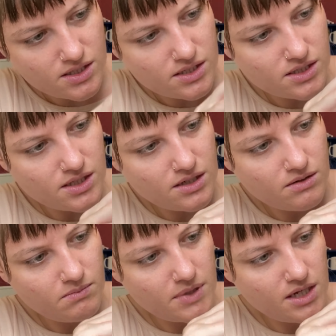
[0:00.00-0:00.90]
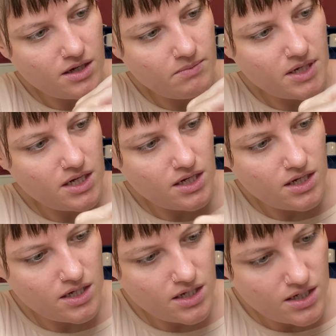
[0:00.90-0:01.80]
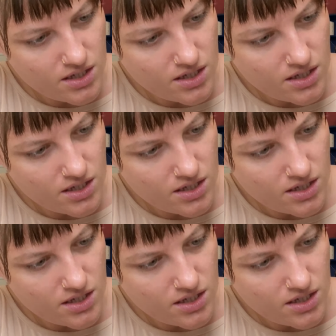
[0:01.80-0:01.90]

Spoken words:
this little baby.